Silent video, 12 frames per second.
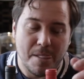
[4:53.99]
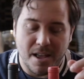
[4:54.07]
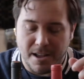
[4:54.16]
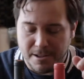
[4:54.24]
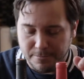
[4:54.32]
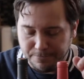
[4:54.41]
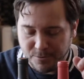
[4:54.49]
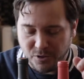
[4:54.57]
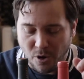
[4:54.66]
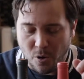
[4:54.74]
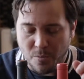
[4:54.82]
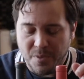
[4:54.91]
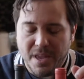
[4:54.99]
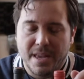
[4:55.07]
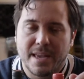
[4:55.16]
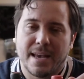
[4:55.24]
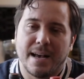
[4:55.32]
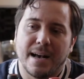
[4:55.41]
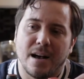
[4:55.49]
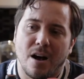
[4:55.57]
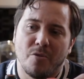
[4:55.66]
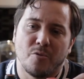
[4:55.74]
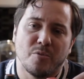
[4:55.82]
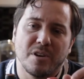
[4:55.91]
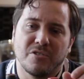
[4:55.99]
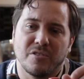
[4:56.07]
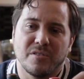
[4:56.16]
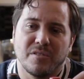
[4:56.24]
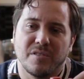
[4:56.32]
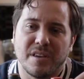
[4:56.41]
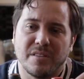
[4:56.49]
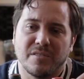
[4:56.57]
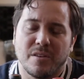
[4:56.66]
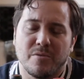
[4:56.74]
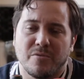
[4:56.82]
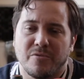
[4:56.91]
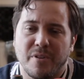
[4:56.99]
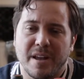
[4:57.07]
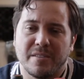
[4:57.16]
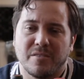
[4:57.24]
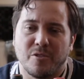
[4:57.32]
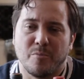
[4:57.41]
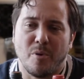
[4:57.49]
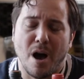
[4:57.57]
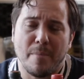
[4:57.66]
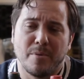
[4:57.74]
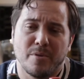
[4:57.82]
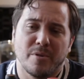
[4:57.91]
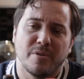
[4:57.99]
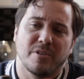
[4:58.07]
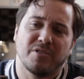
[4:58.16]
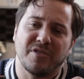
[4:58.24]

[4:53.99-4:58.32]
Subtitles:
Other regions in southern France that are popular